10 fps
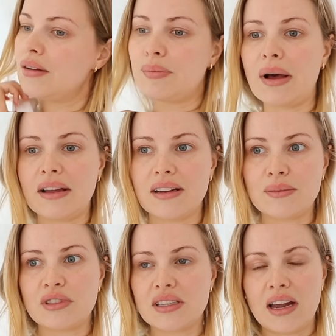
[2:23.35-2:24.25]
But I'm
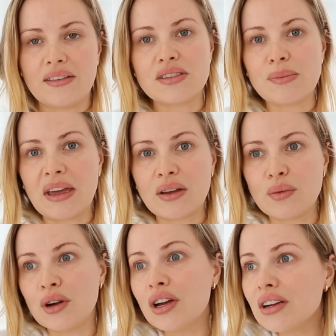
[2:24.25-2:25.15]
just gonna have to make it
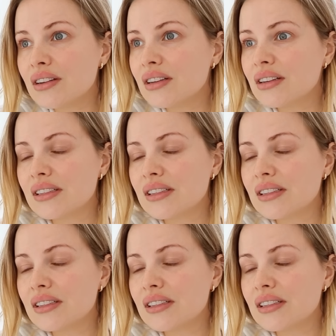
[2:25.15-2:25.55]
work.